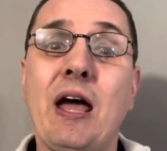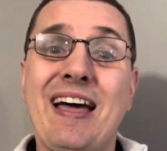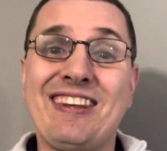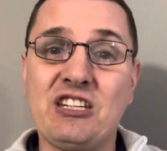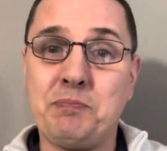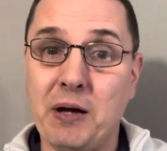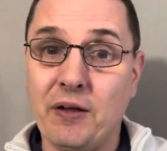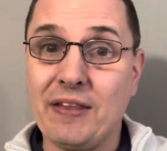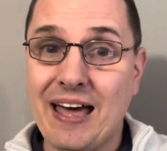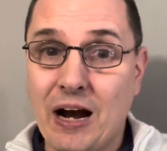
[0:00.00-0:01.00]
Spell
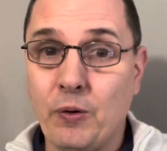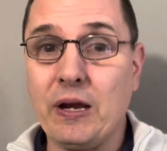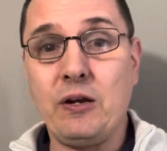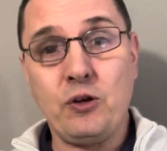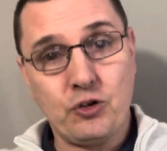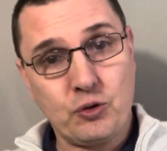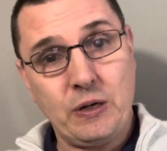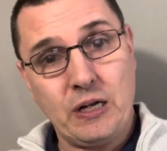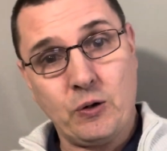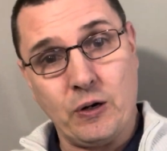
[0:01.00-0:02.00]
that out in your
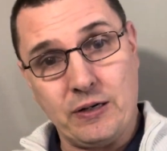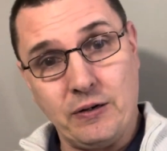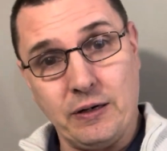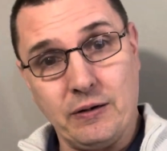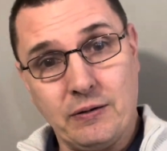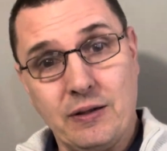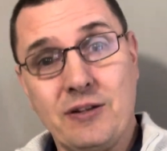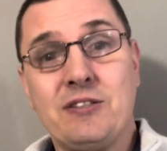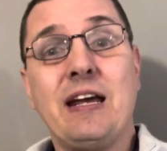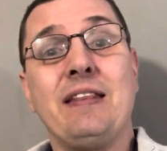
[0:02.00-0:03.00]
screening criteria.
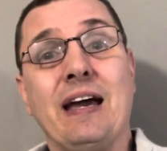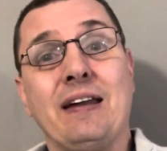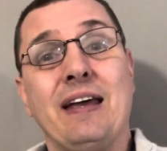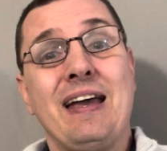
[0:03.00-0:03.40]
Say that.